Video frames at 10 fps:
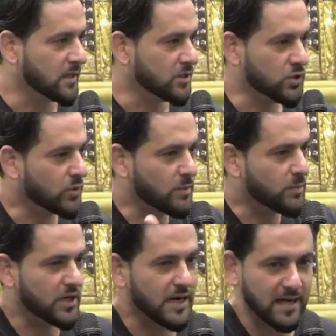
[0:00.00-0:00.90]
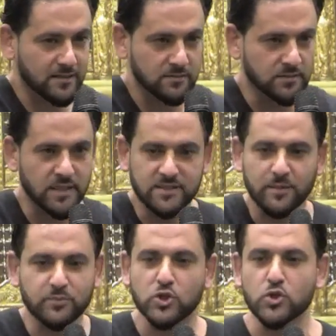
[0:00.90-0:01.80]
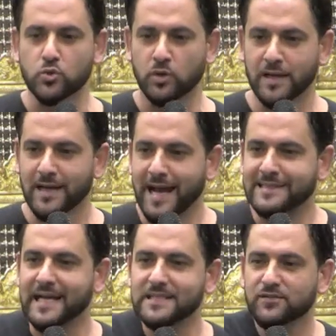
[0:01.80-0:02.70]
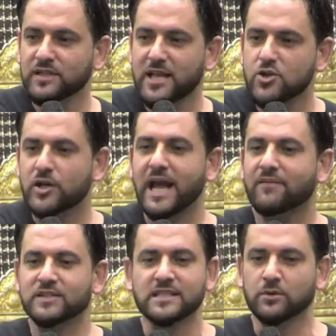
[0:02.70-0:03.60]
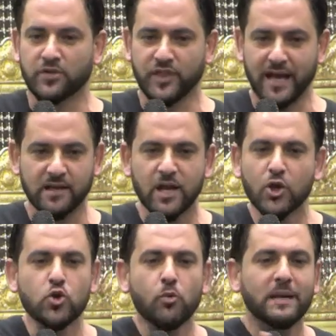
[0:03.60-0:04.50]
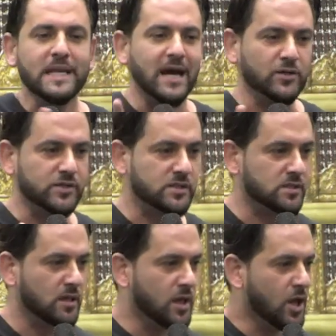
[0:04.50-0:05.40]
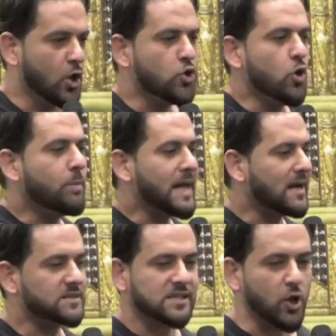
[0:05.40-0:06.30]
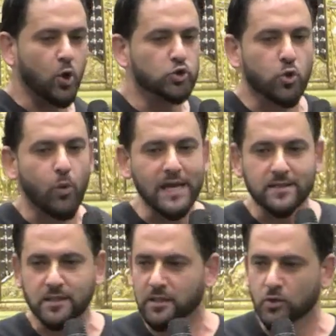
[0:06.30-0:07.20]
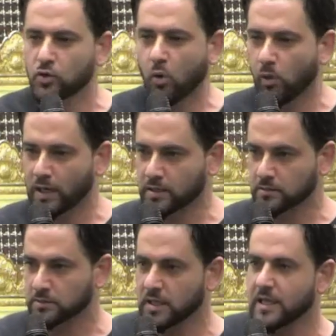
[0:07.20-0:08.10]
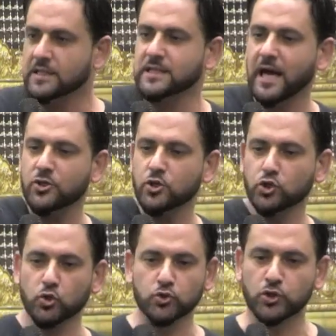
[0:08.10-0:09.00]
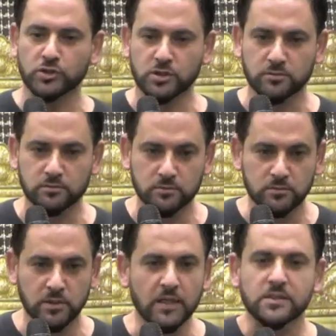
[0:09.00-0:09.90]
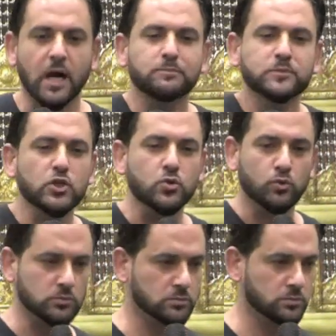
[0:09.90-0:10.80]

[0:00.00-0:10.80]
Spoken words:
You don't want to put it on, it's up to you. At the end of the day, you're going to have to deal with that. Nobody else. Nobody else is going to hold your weight. No one. It's on your shoulders. It's up to you.